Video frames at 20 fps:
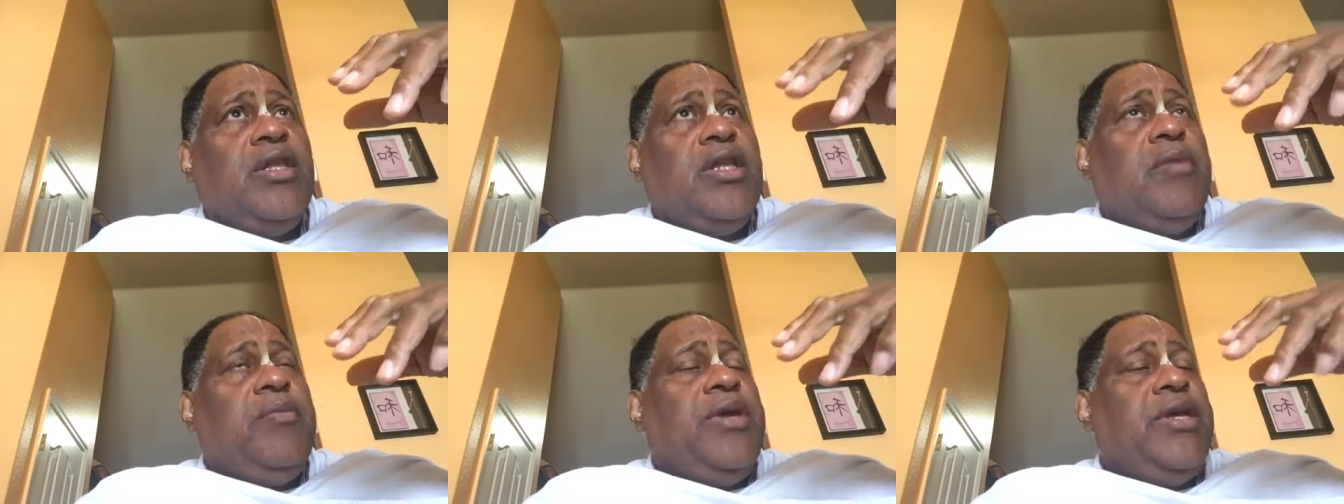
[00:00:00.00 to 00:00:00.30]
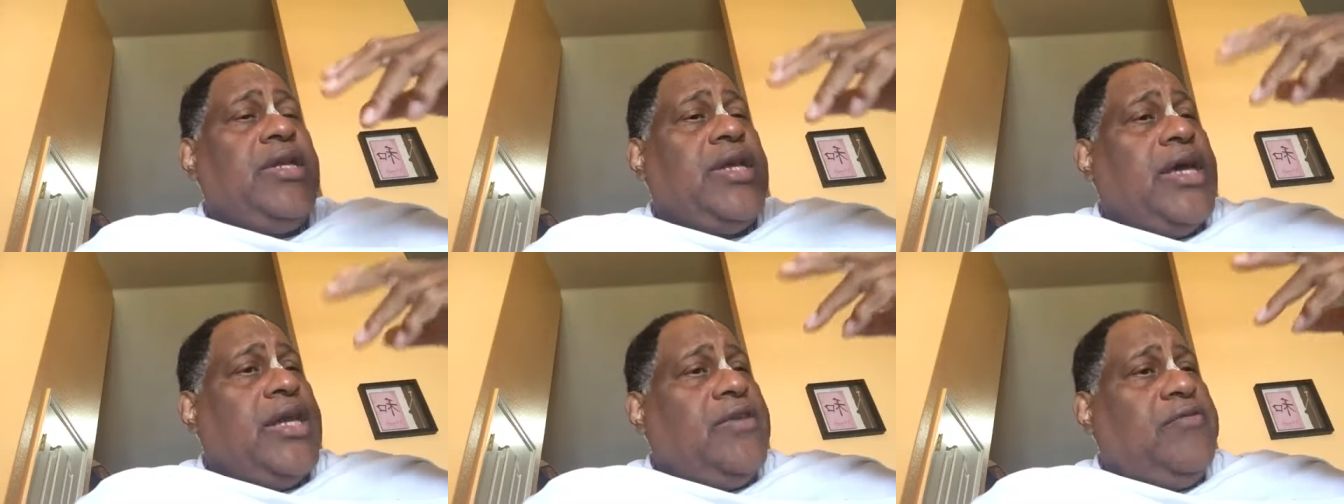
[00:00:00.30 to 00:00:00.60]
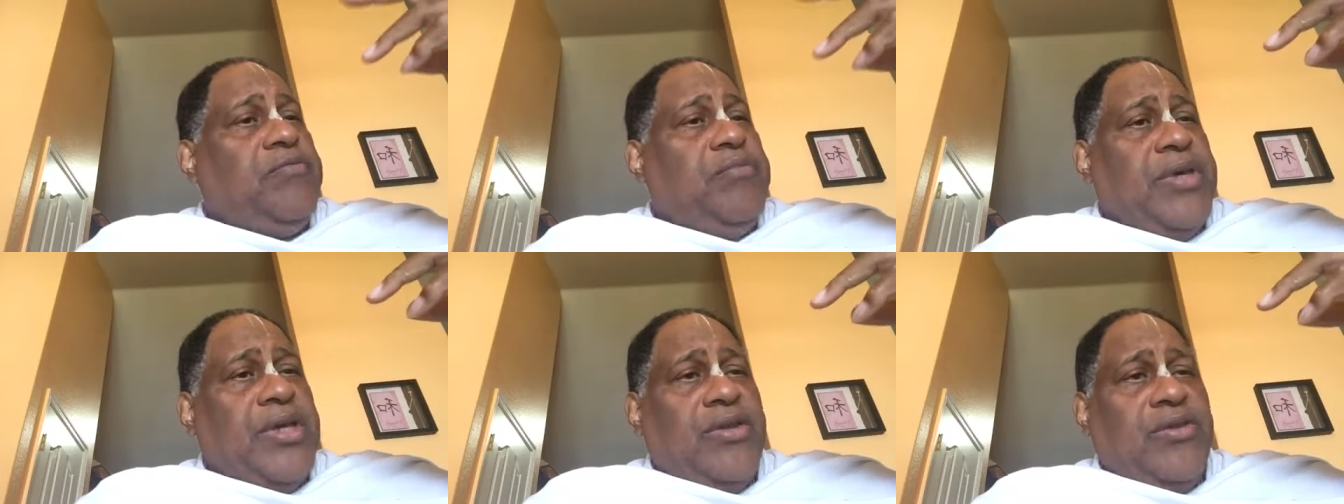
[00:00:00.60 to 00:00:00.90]
there may not
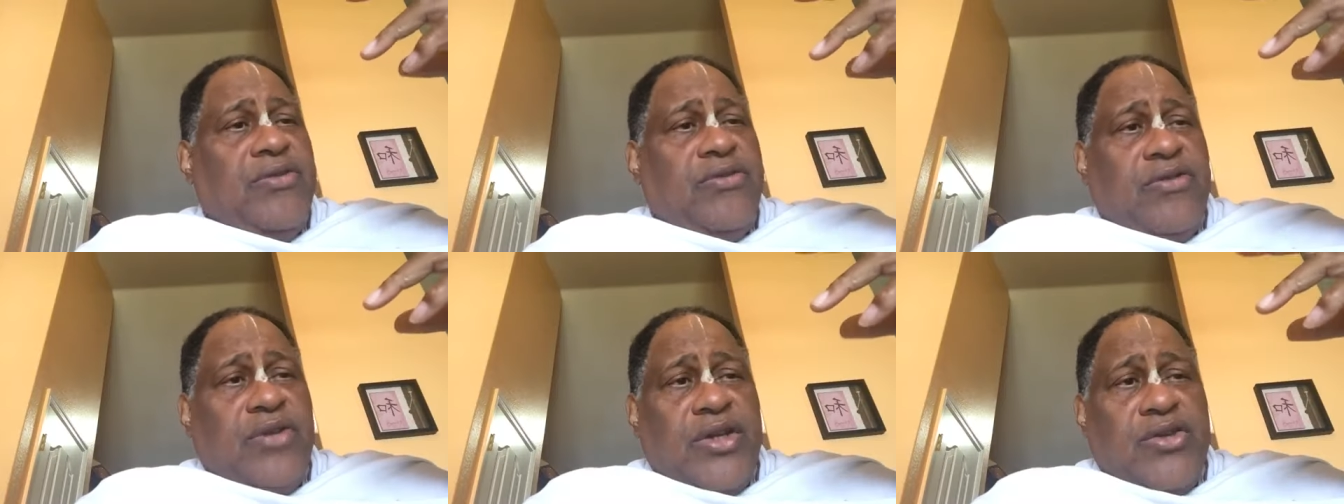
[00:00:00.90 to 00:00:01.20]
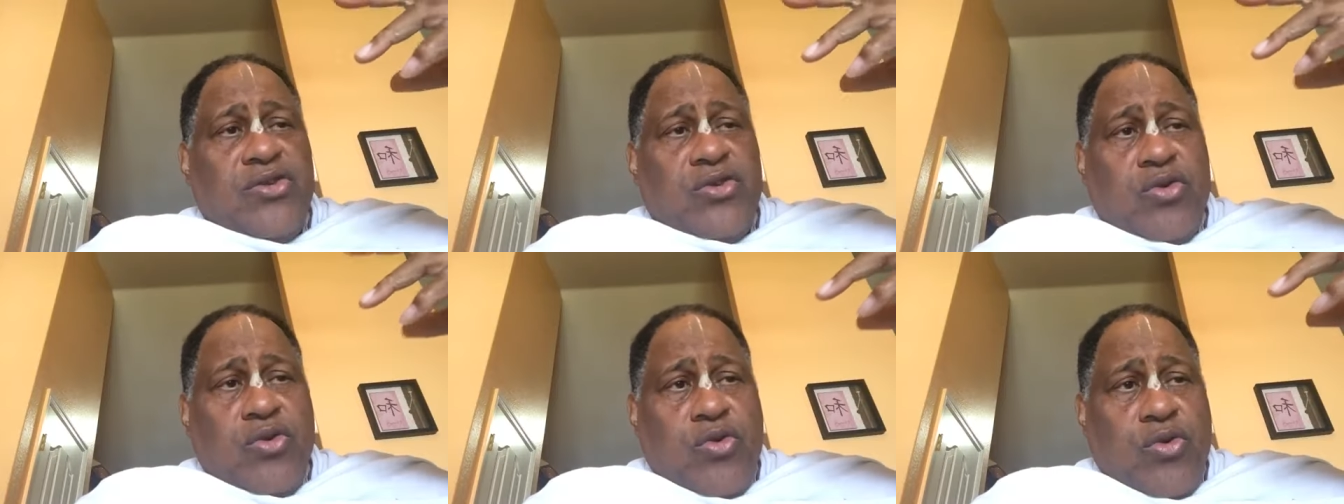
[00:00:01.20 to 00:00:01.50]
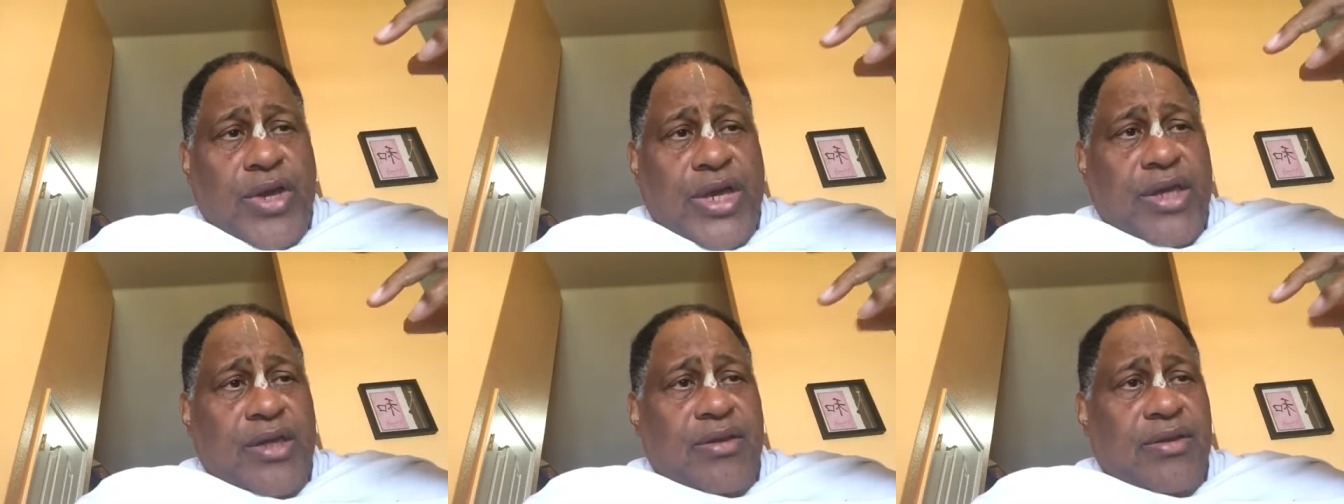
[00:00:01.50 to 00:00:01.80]
have been such
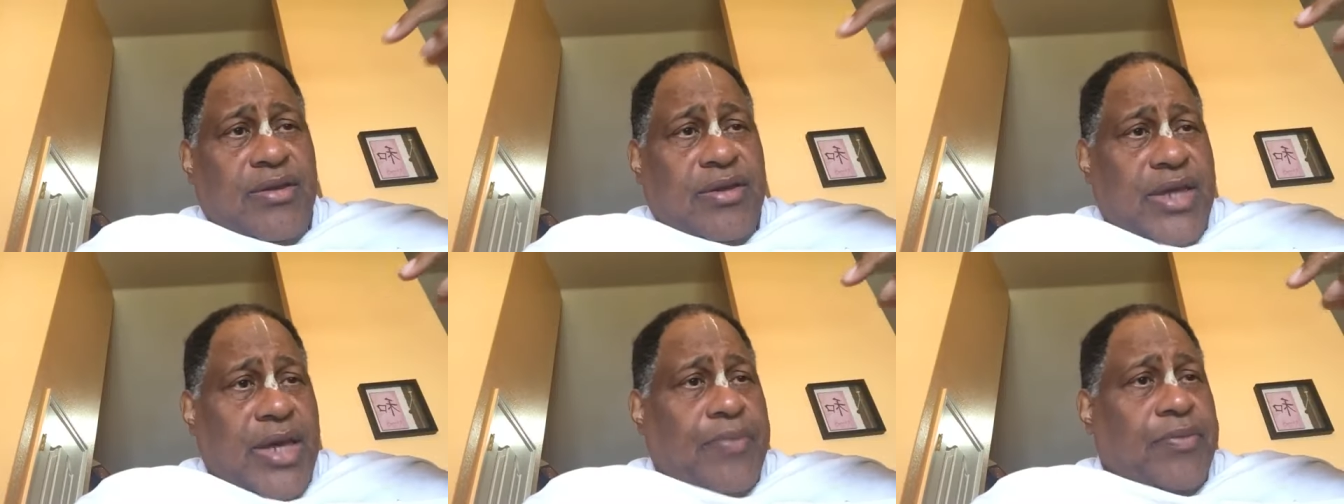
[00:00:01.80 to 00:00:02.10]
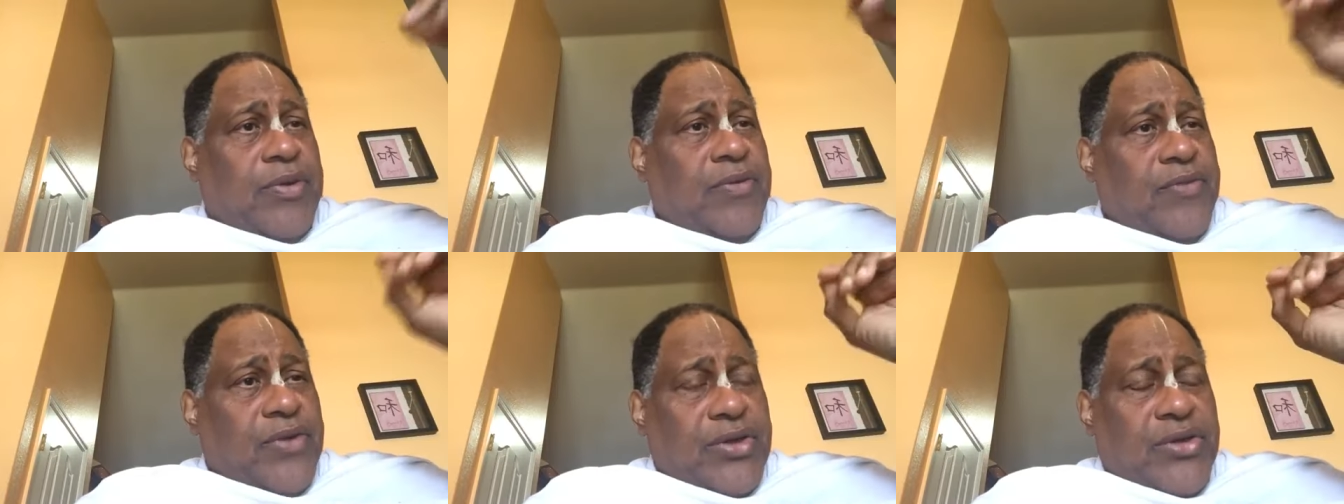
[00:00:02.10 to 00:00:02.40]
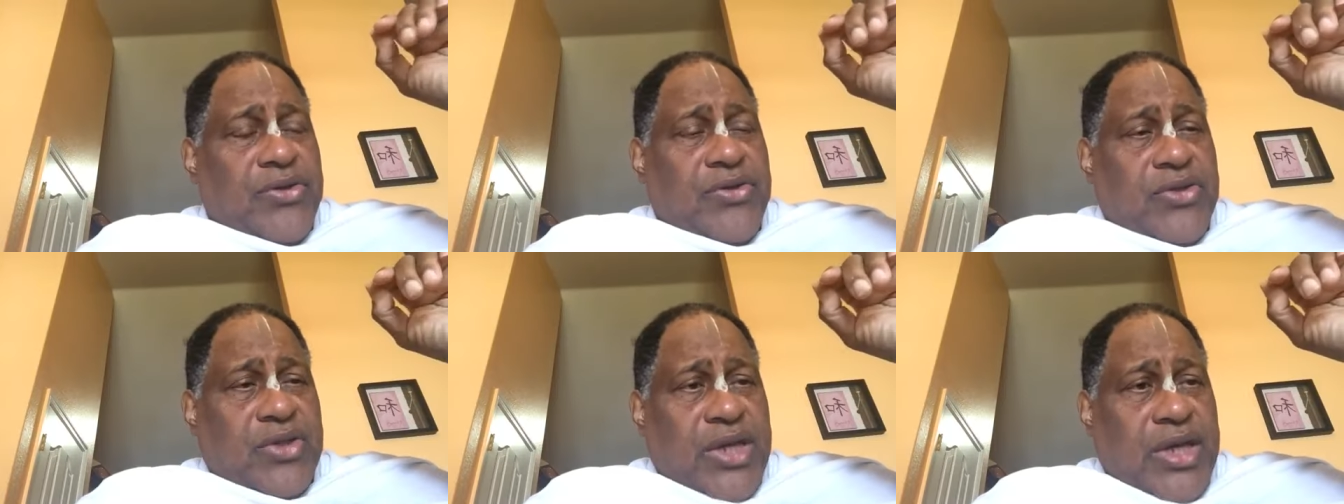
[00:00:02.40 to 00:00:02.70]
great depth of
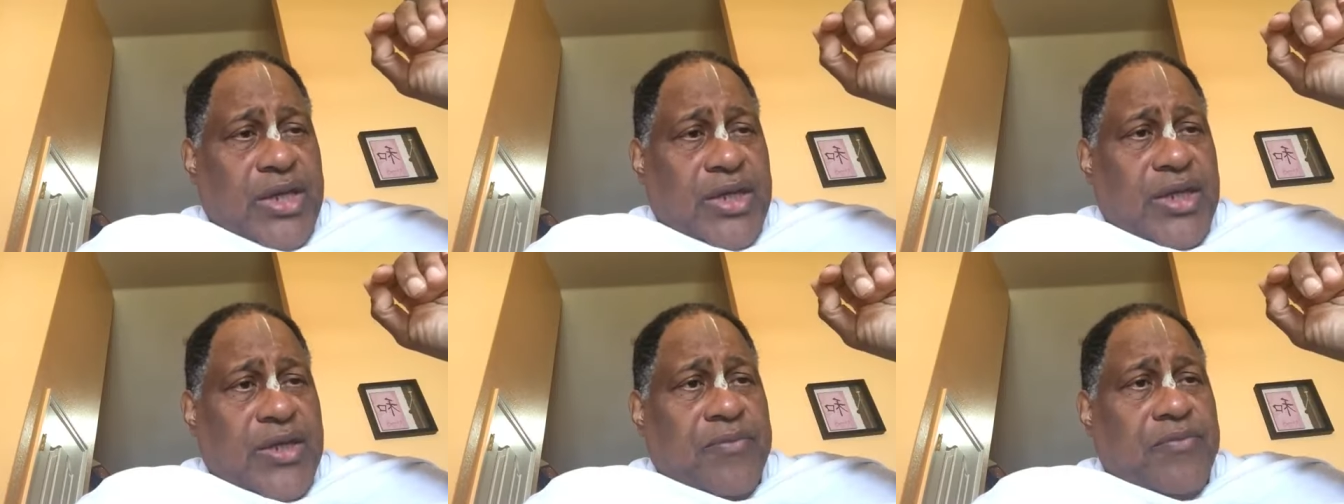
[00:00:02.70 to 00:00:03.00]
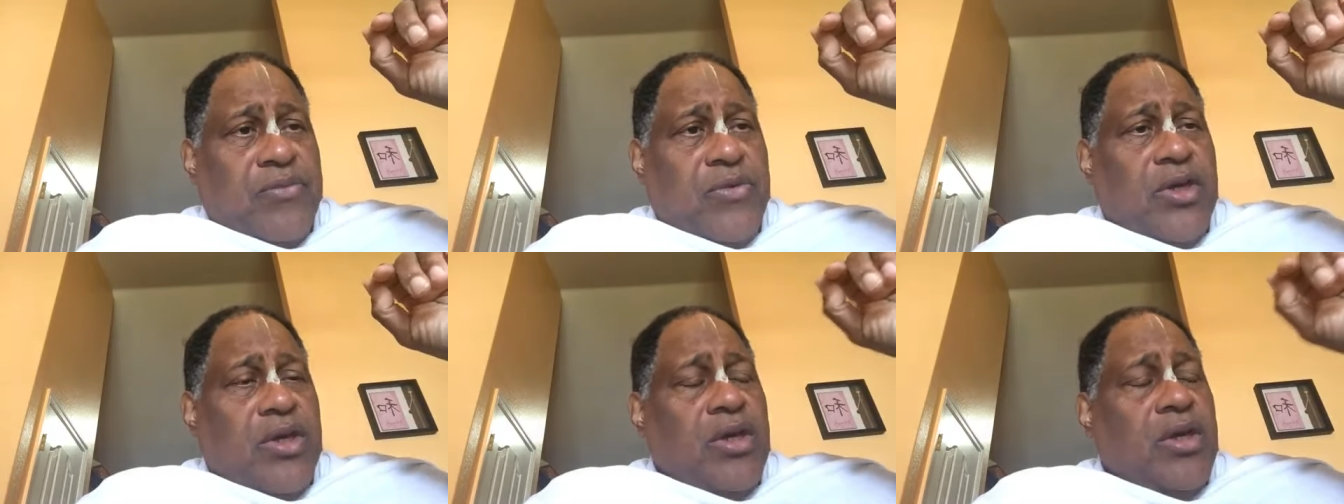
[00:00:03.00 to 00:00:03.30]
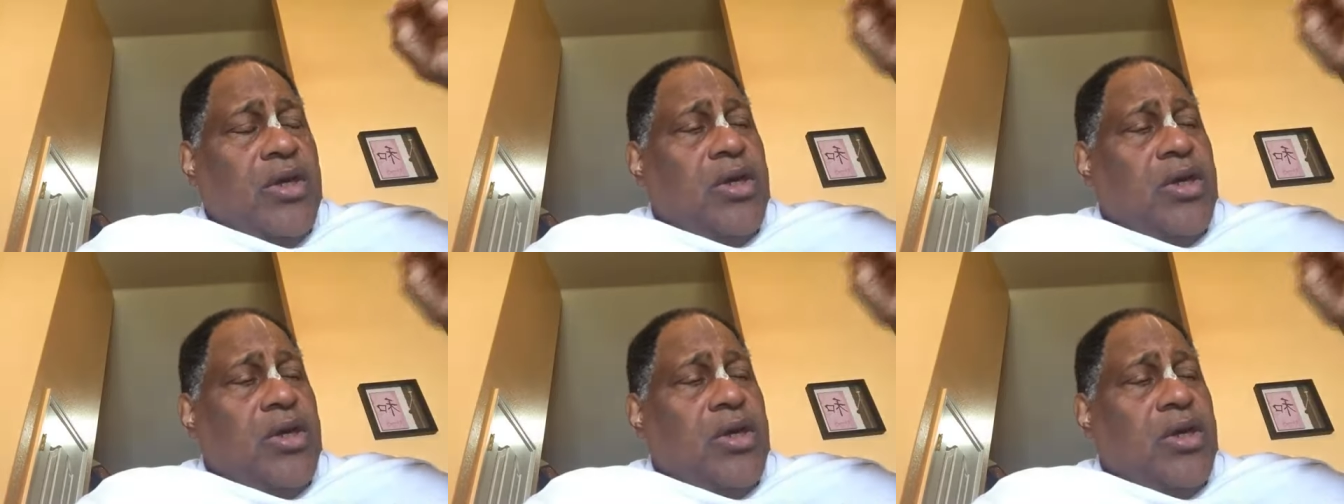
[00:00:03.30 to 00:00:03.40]
understanding.